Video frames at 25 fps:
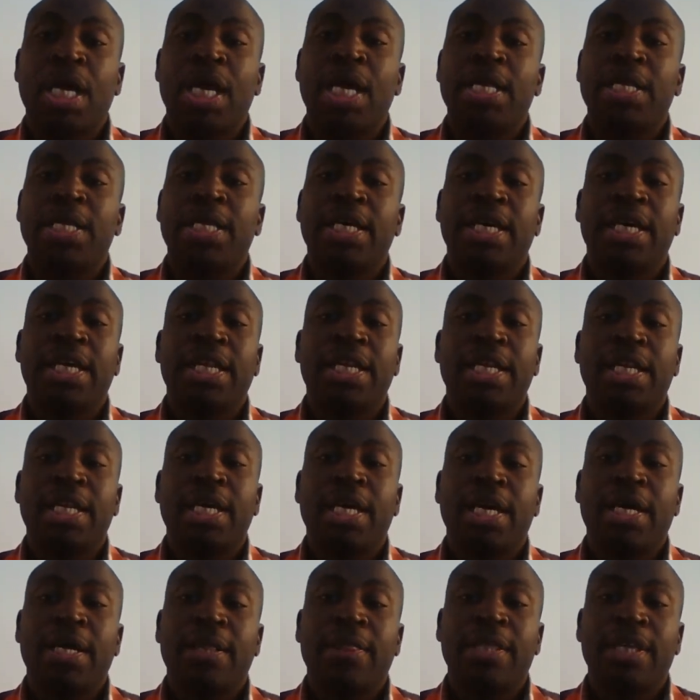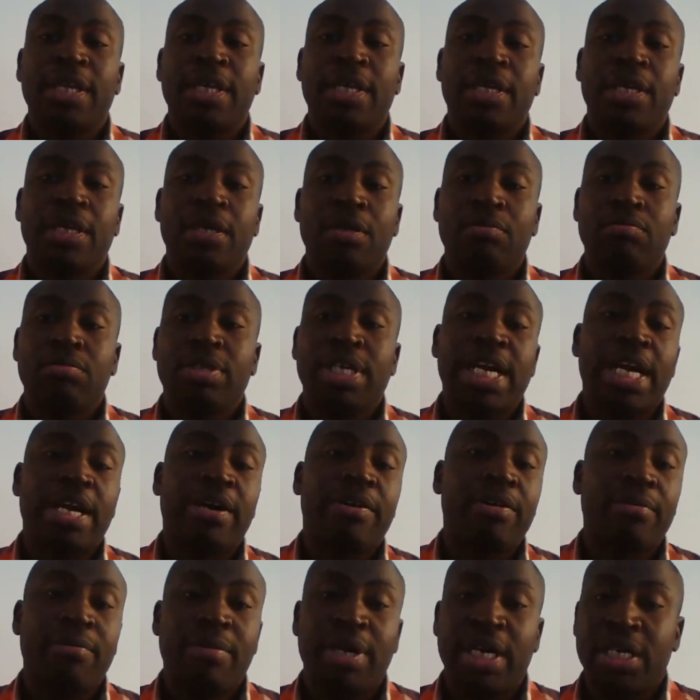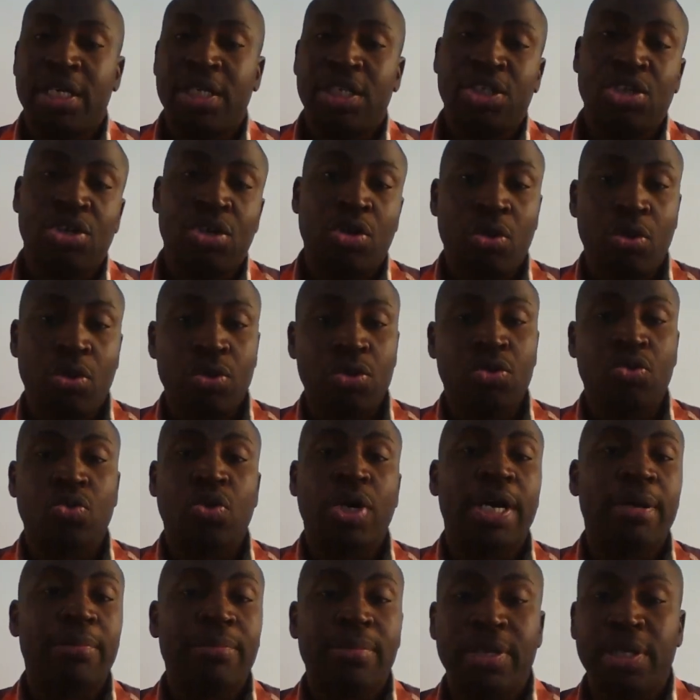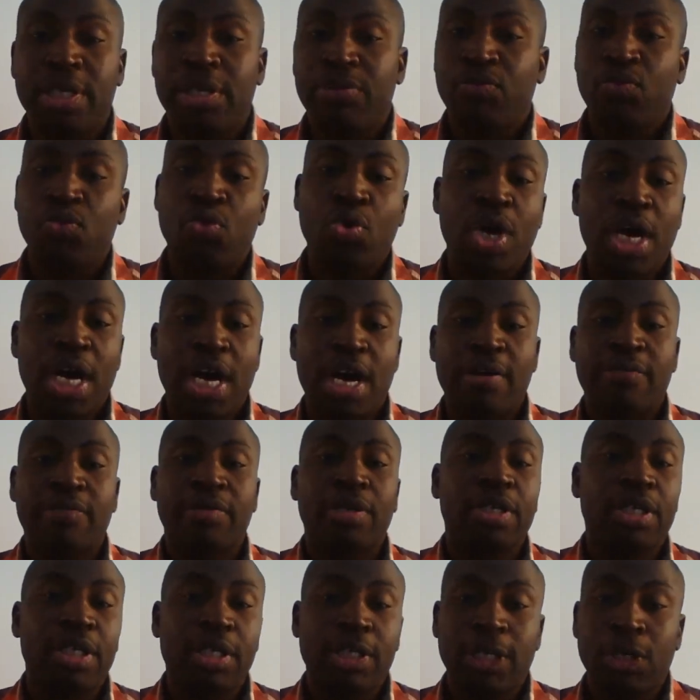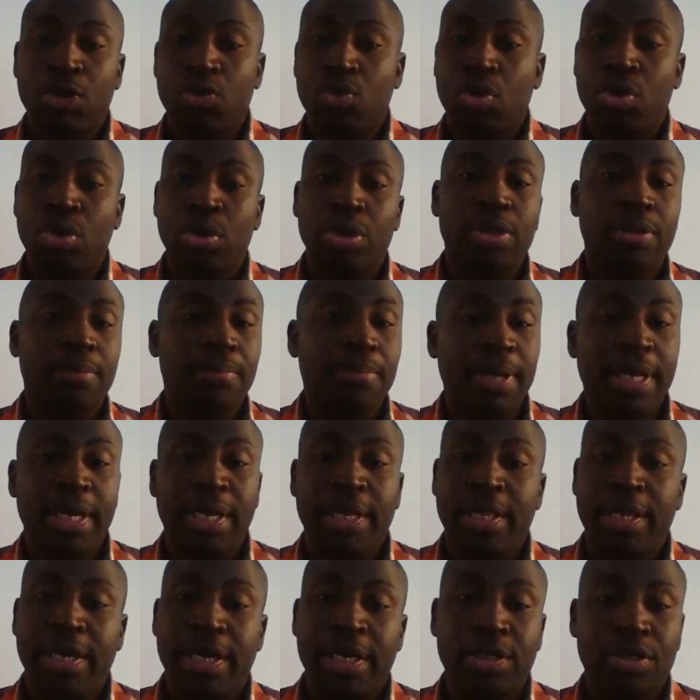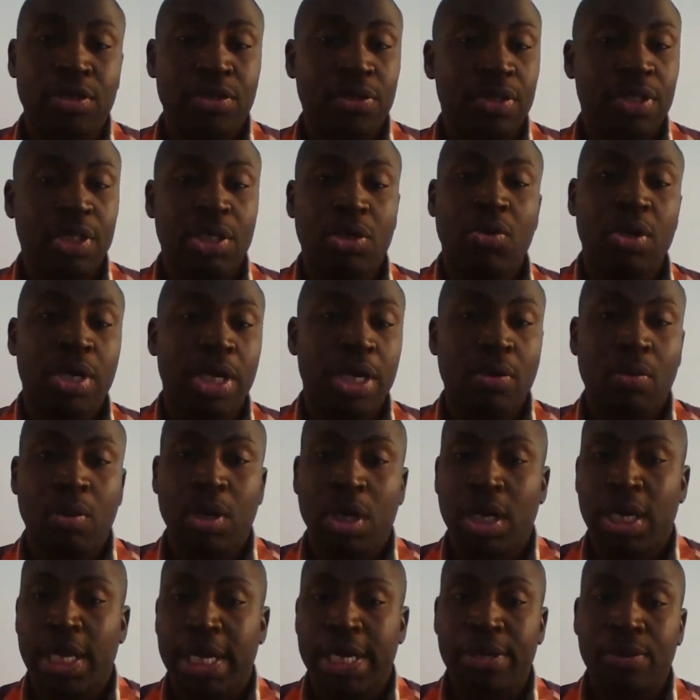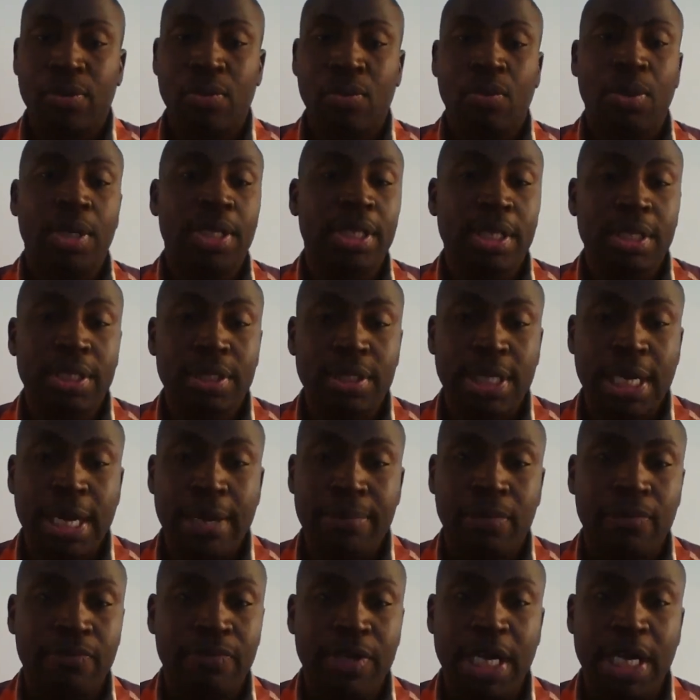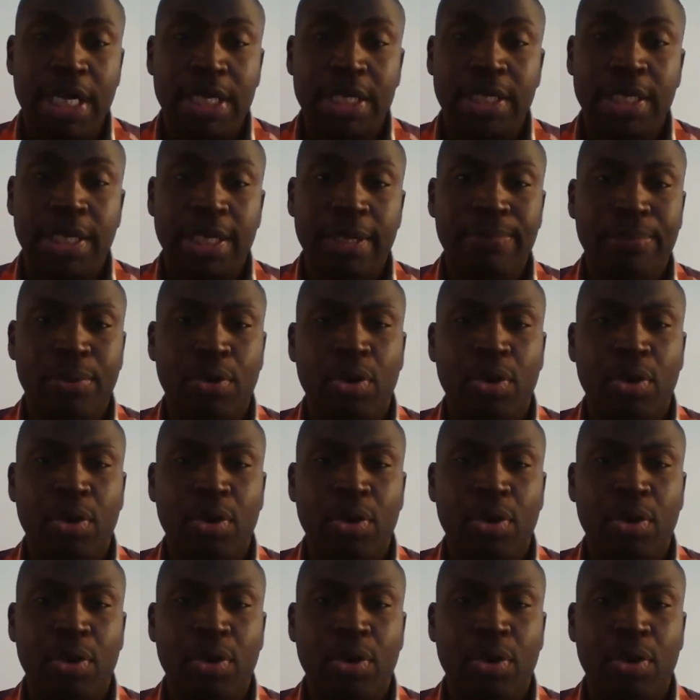And then the RM manager also, I believe, will have a role to play there to say, okay, well, I don't want this type of candidate.